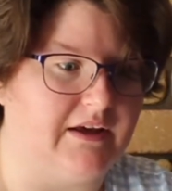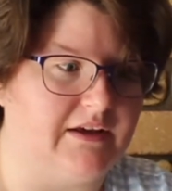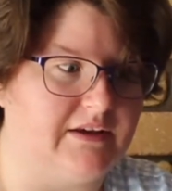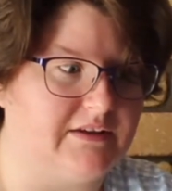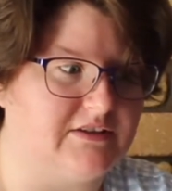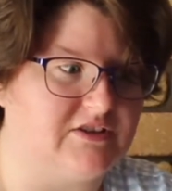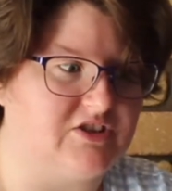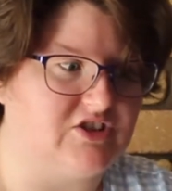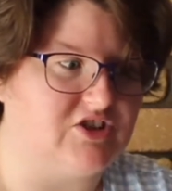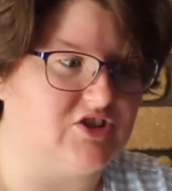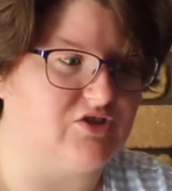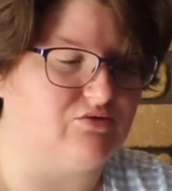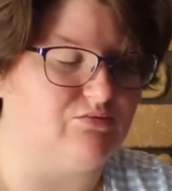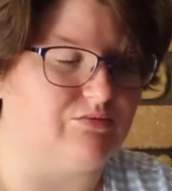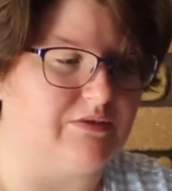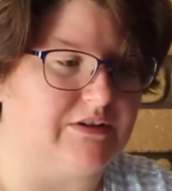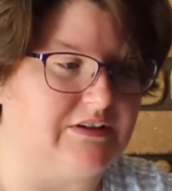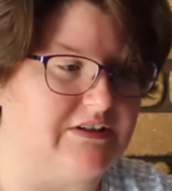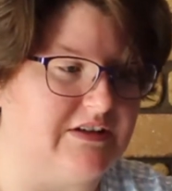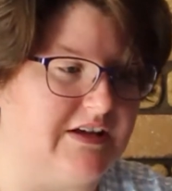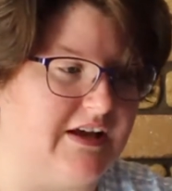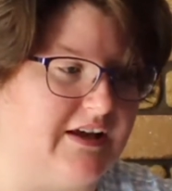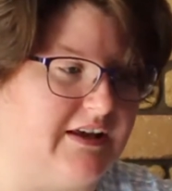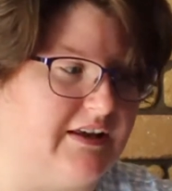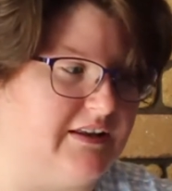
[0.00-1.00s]
It's just
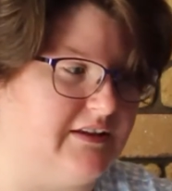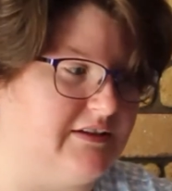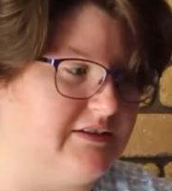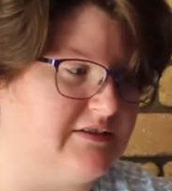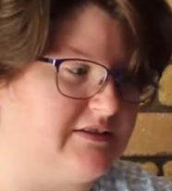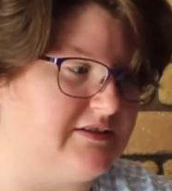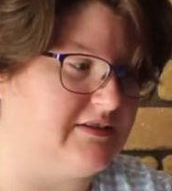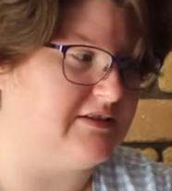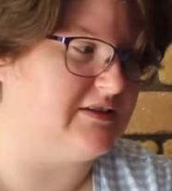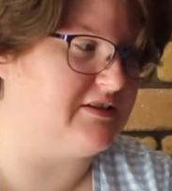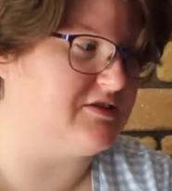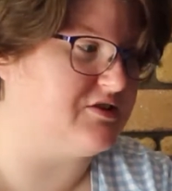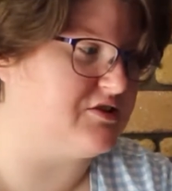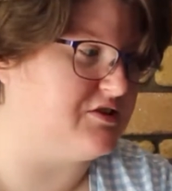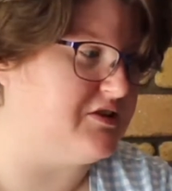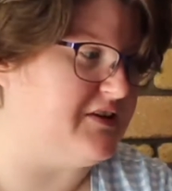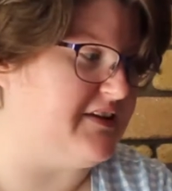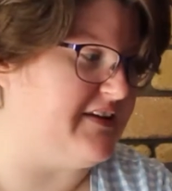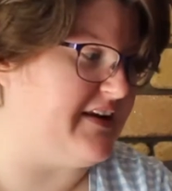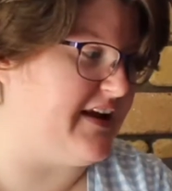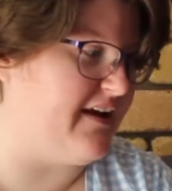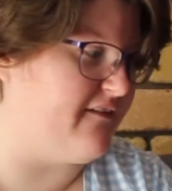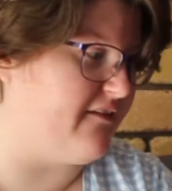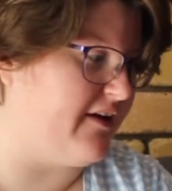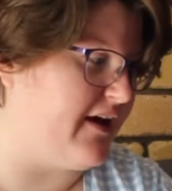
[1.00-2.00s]
ridiculous, and that should
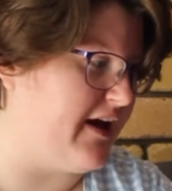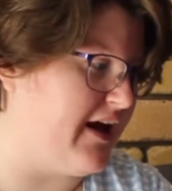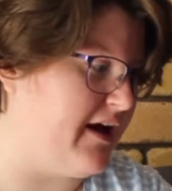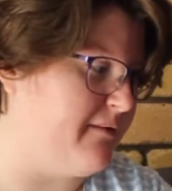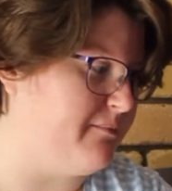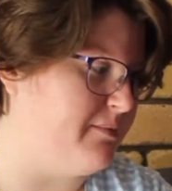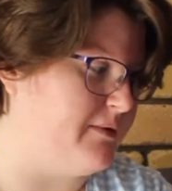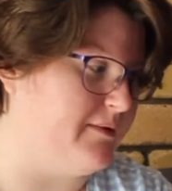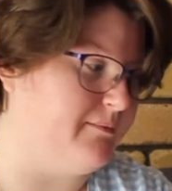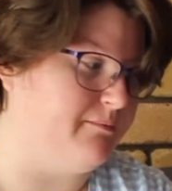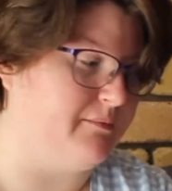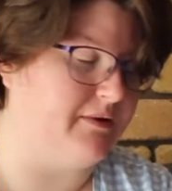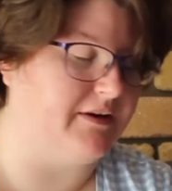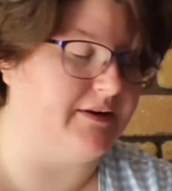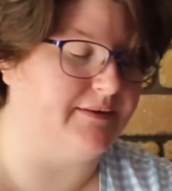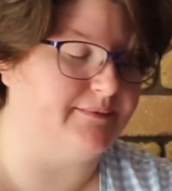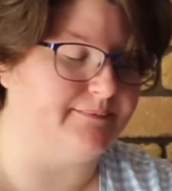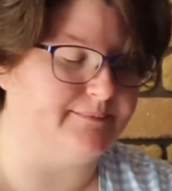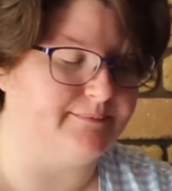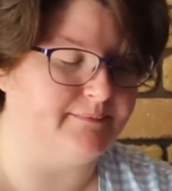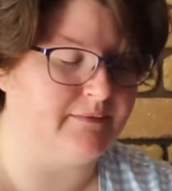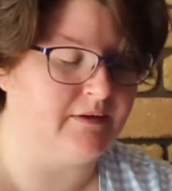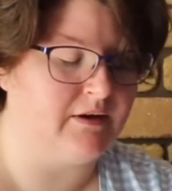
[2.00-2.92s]
never happen, but